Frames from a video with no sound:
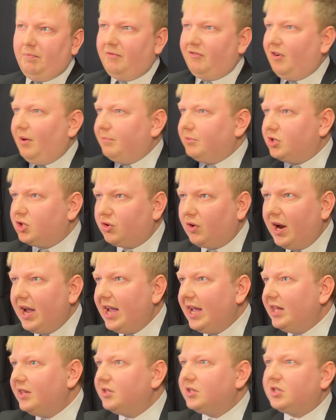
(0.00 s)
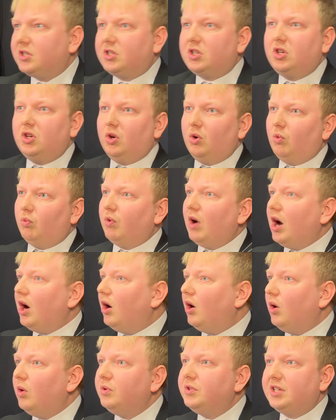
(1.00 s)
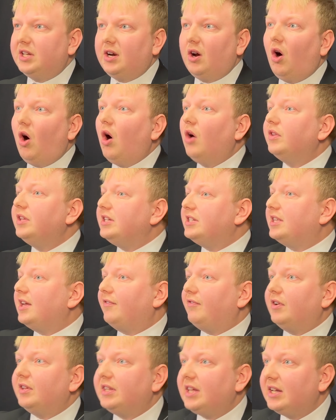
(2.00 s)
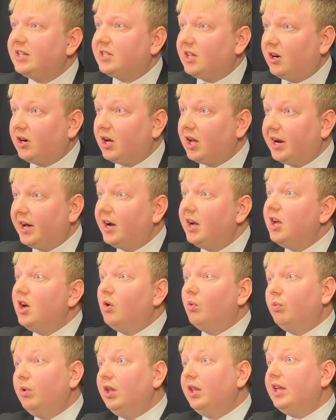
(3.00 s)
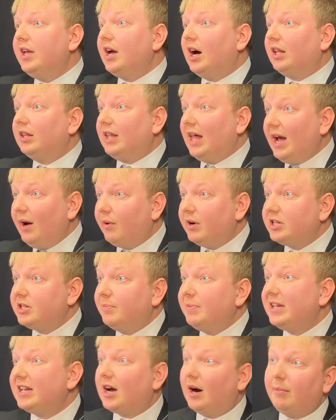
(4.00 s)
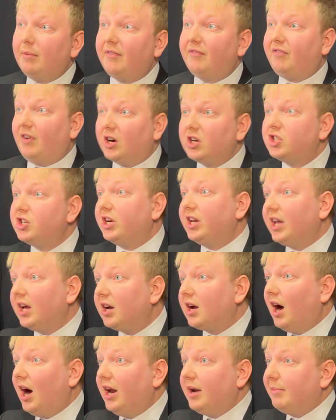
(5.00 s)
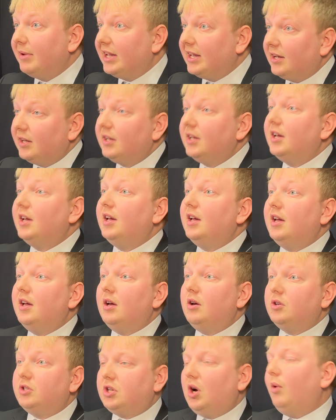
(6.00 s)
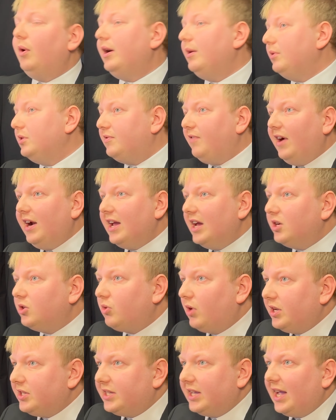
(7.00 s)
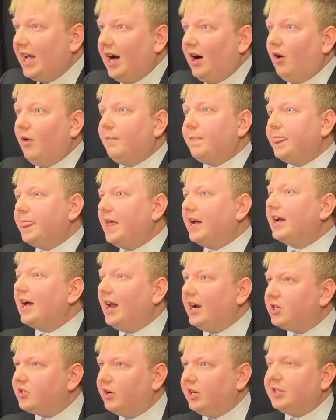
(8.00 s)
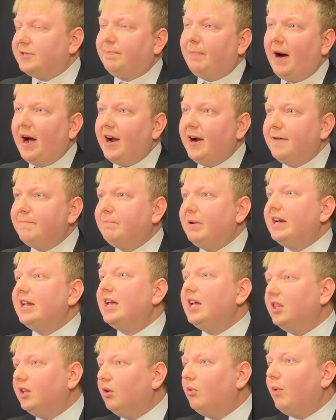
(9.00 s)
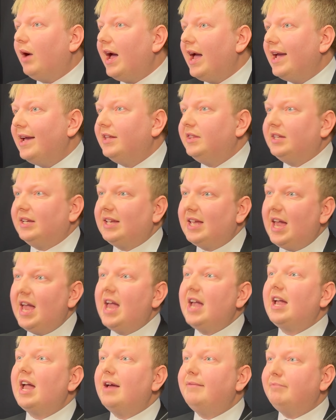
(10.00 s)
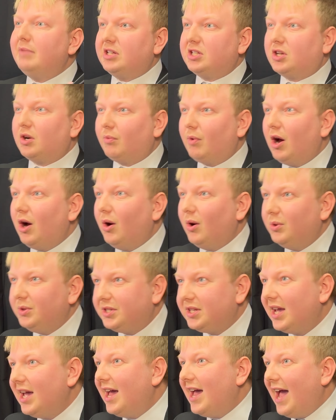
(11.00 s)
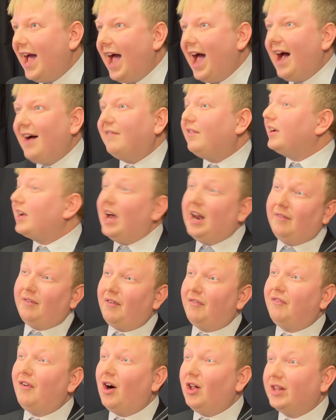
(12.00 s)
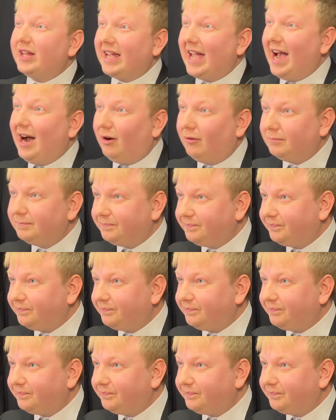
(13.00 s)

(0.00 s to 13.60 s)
from trains to roads and all these different things that are going to really allow it to become a functioning economy. So it was very interesting how it kind of transpired, but either way, the king and Mr. Rhodes have kind of a falling out.